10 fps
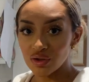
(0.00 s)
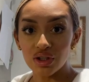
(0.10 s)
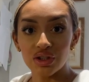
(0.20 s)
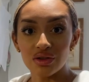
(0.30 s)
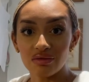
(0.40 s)
You
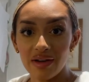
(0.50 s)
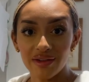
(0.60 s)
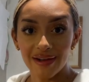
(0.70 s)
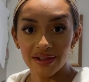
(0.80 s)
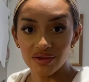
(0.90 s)
can use gravy
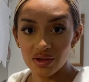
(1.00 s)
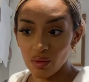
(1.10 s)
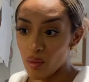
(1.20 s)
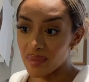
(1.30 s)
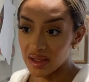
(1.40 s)
granules as
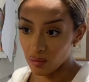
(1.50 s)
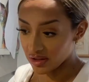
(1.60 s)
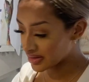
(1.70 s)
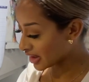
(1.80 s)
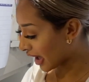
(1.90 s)
well, meat
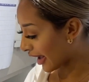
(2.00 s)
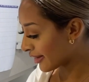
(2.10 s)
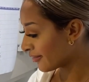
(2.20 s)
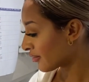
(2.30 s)
ones, okay?